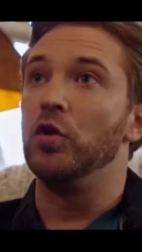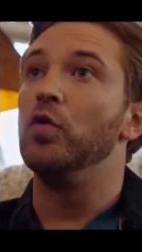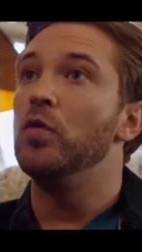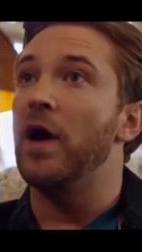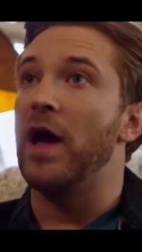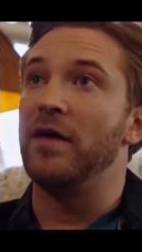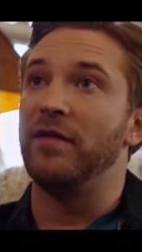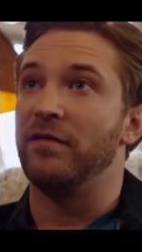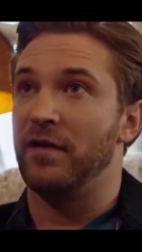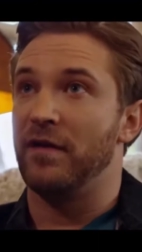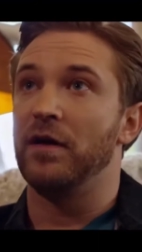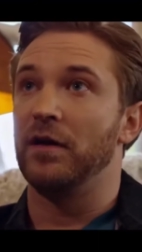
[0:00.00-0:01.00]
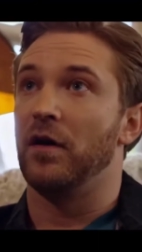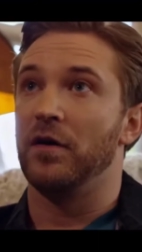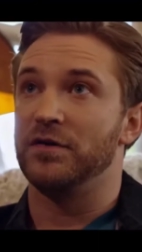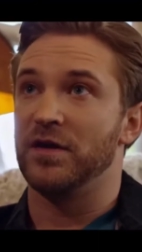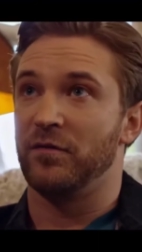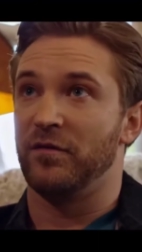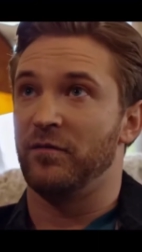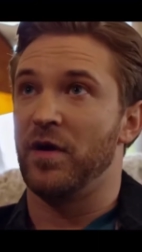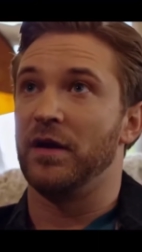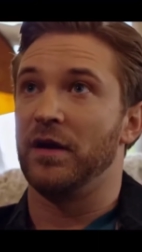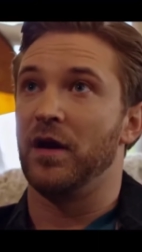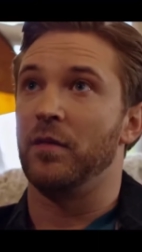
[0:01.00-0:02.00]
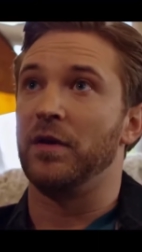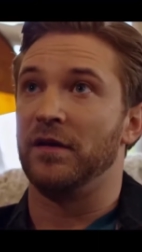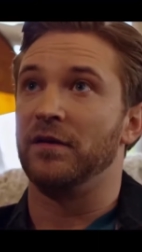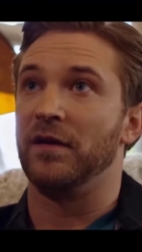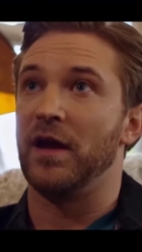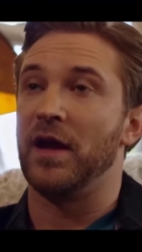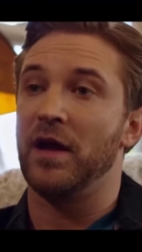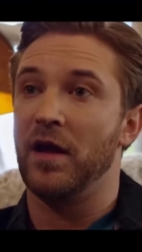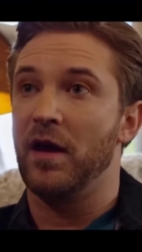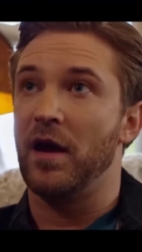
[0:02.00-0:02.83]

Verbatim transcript: You have a very large sum of money coming in today.